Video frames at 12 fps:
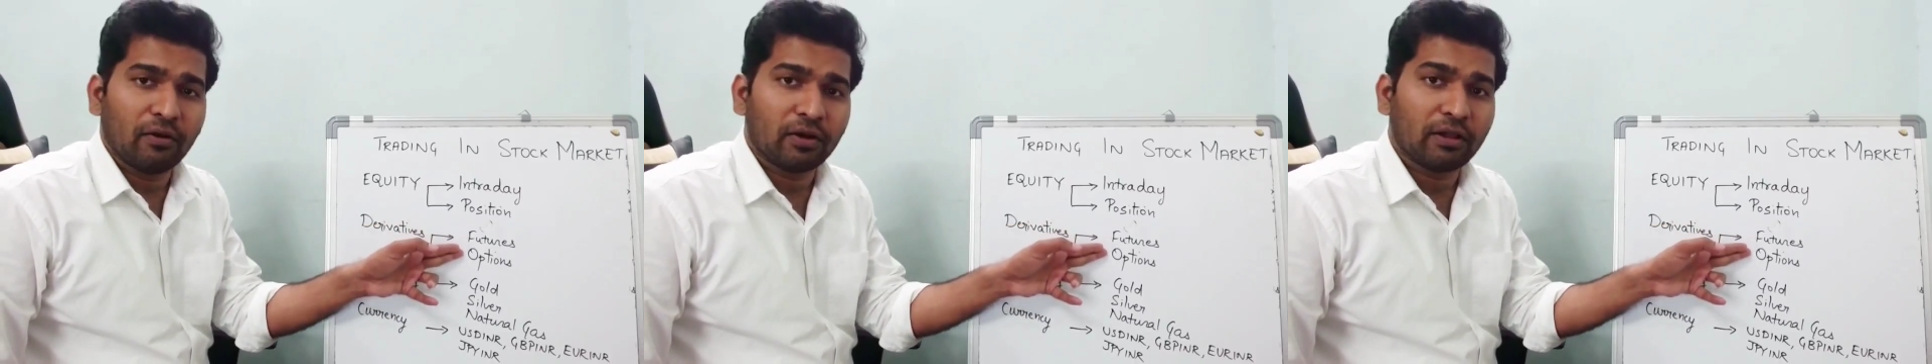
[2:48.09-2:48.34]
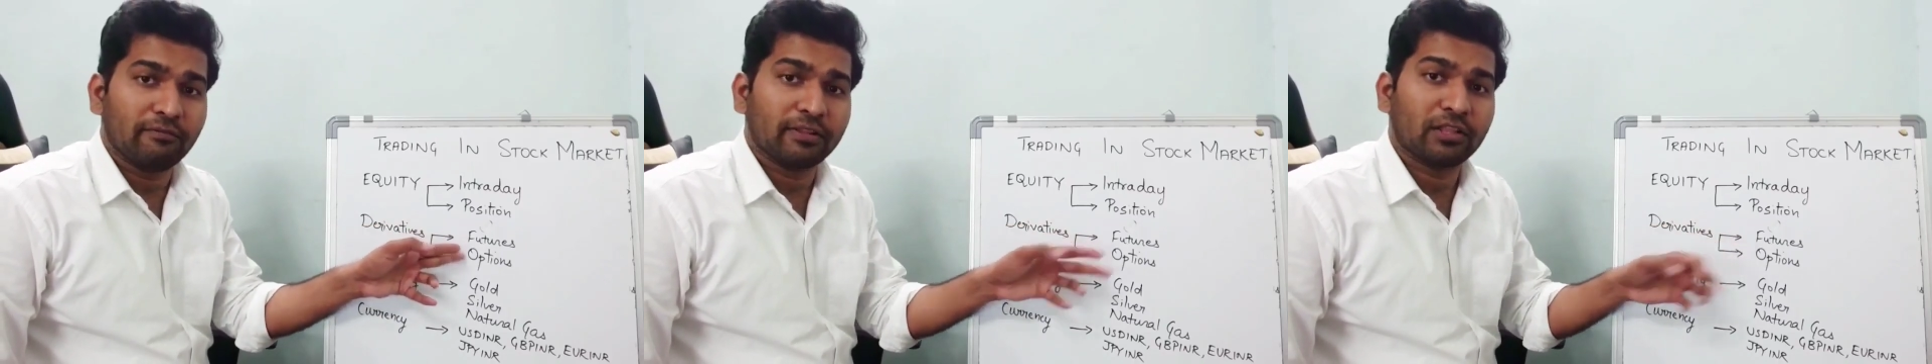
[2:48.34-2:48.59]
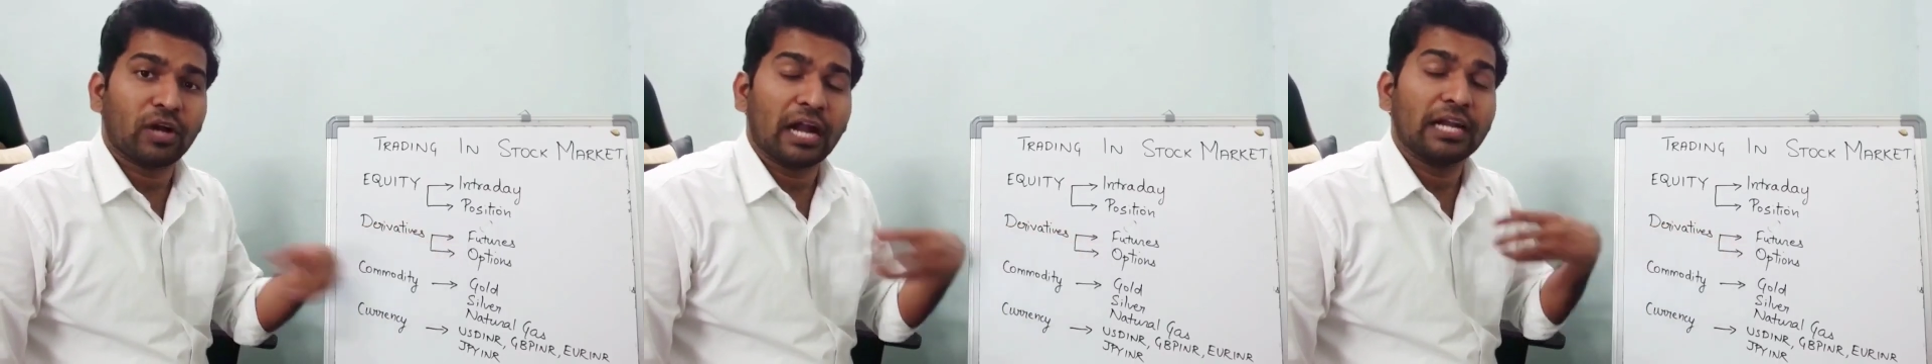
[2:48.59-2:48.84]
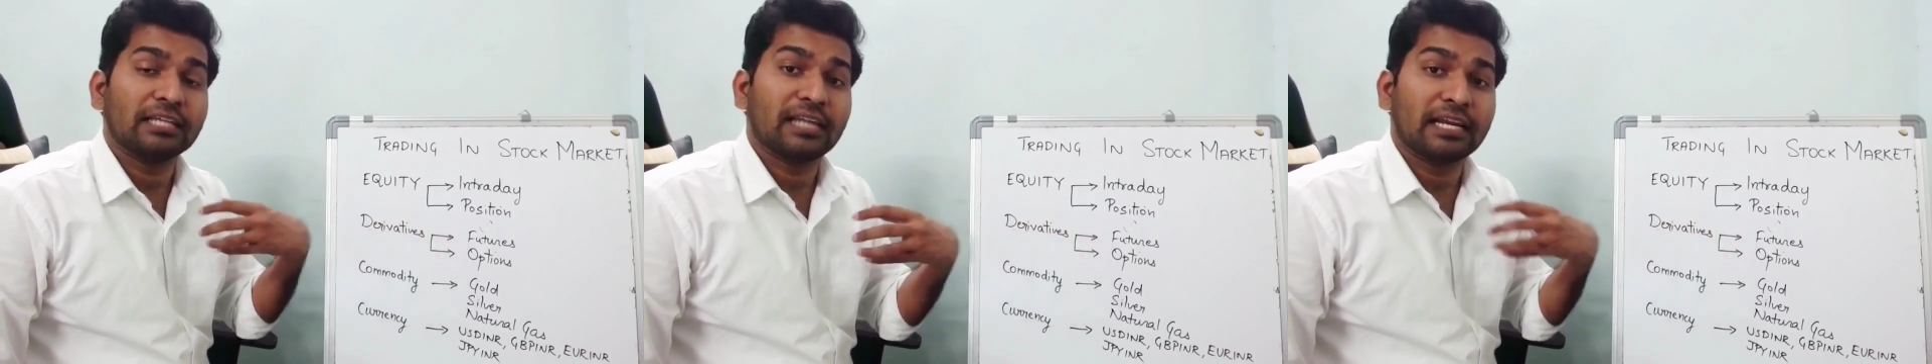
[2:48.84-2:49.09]
okay, without
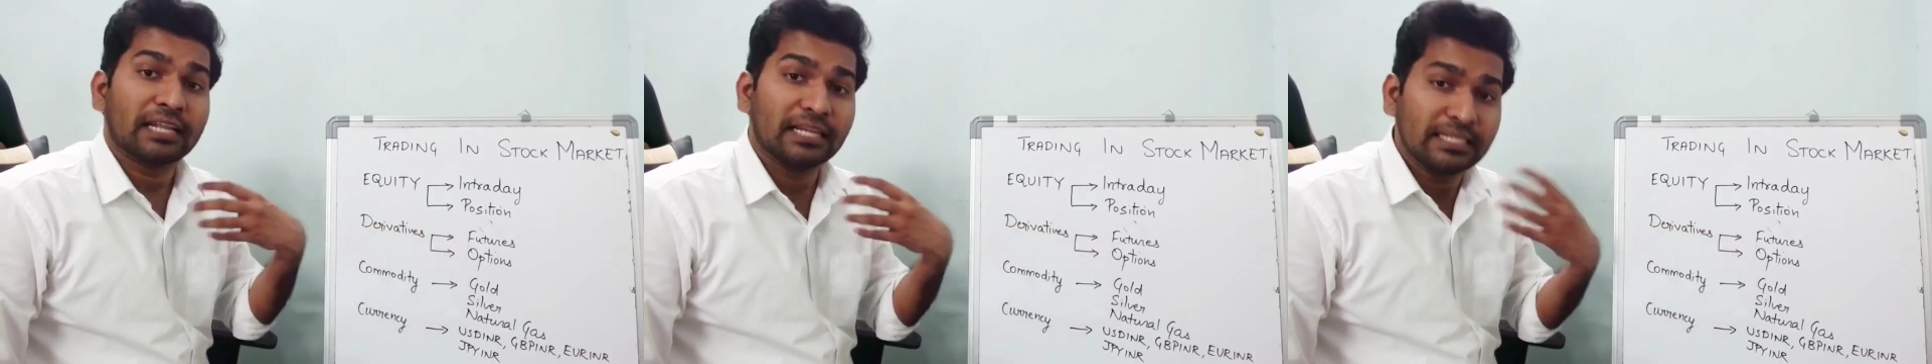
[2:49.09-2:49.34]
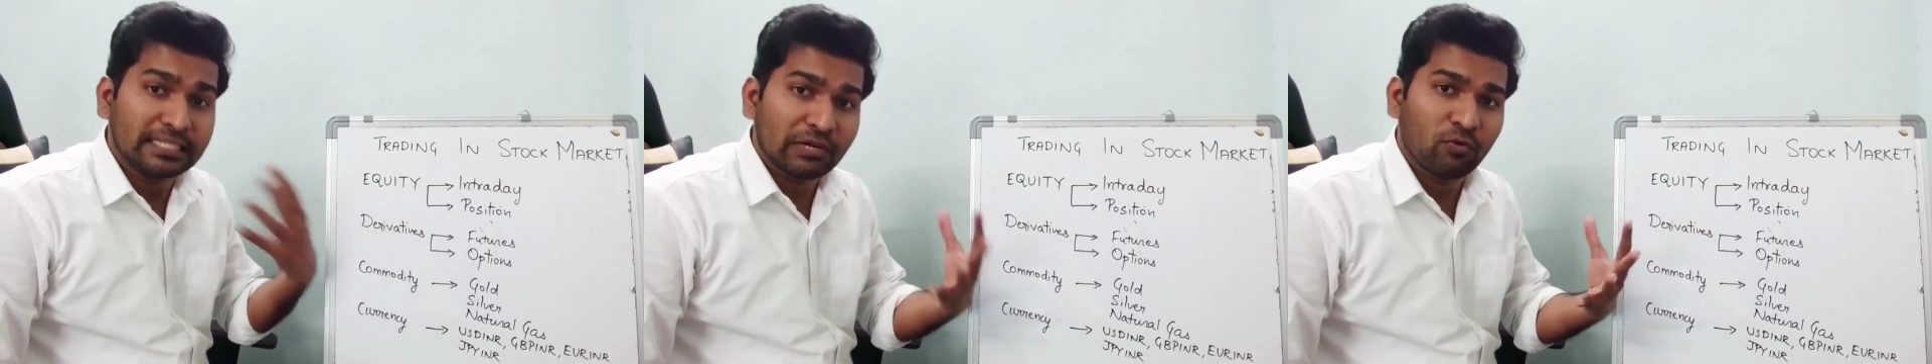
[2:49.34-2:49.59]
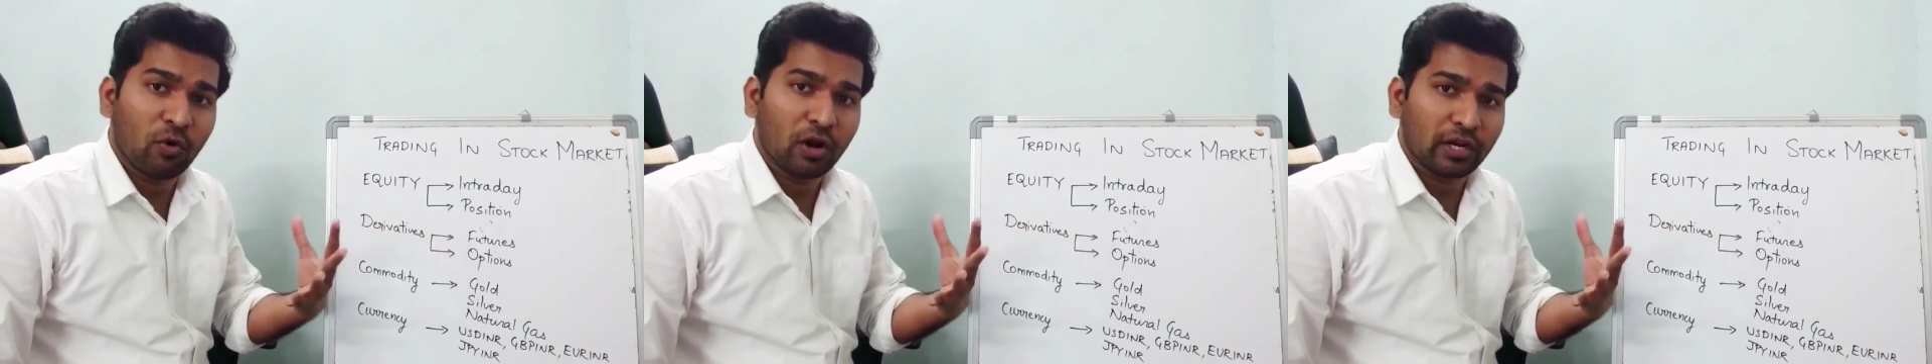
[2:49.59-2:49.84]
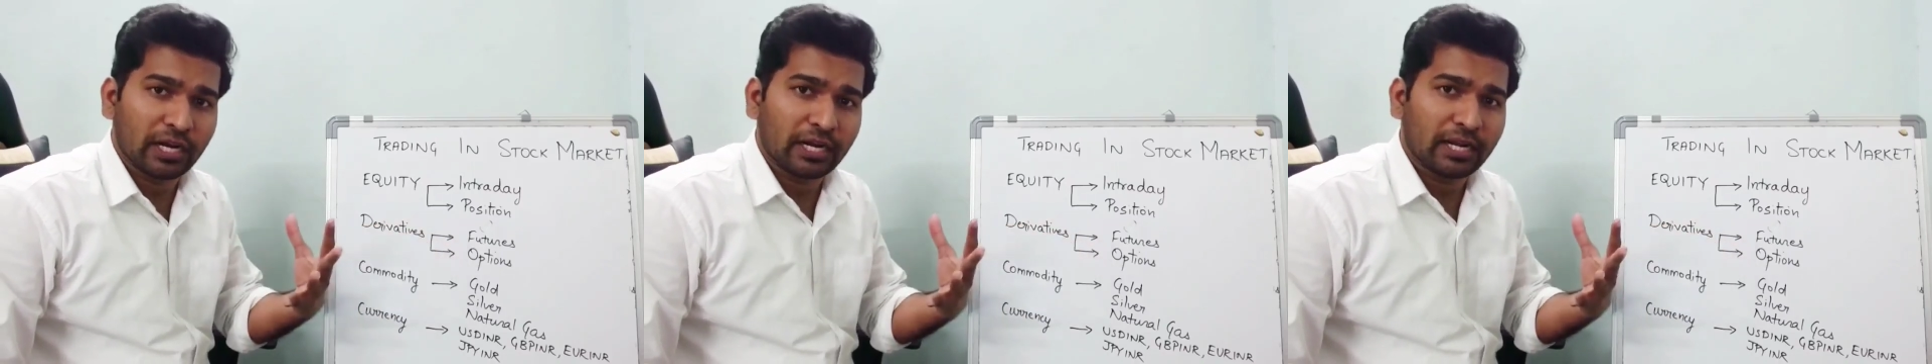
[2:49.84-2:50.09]
understanding the risk
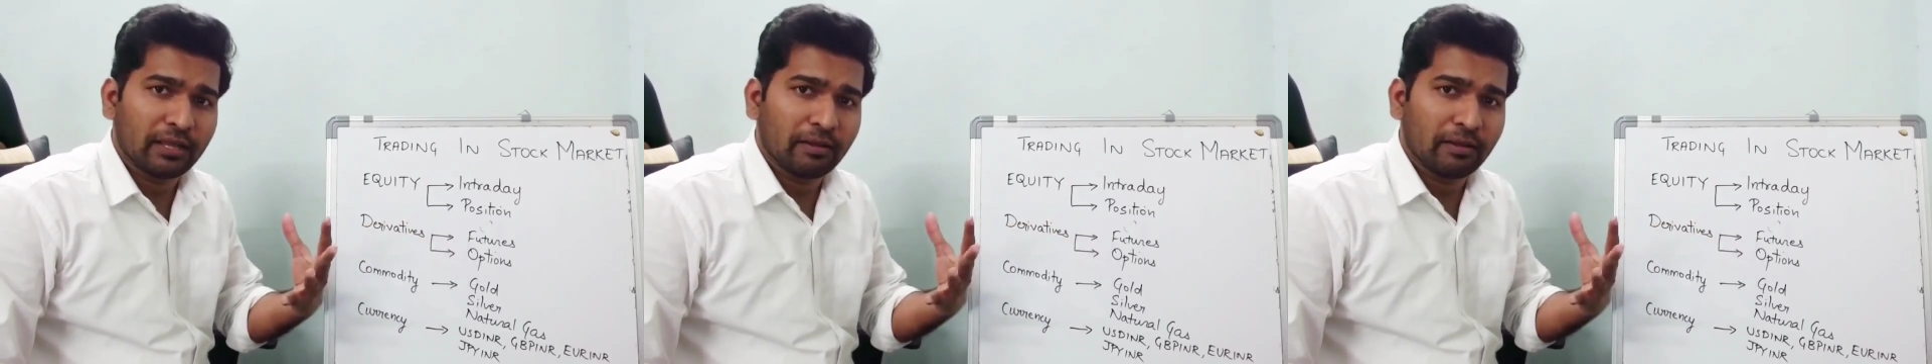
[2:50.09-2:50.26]
involved in it.